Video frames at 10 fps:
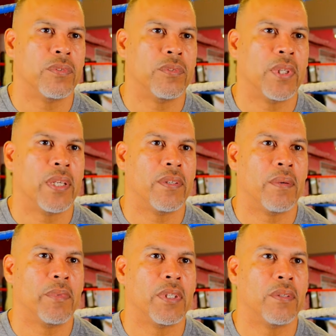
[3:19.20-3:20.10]
to you that. You know
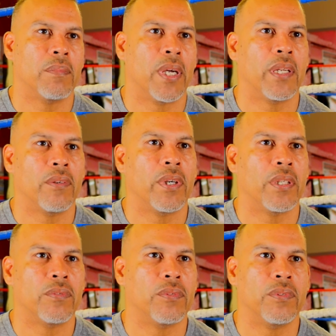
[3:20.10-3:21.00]
I mean? Nobody
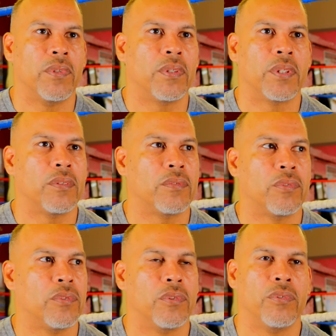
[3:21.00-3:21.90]
gonna do nothing
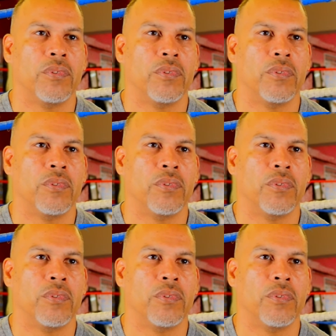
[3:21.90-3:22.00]
to you.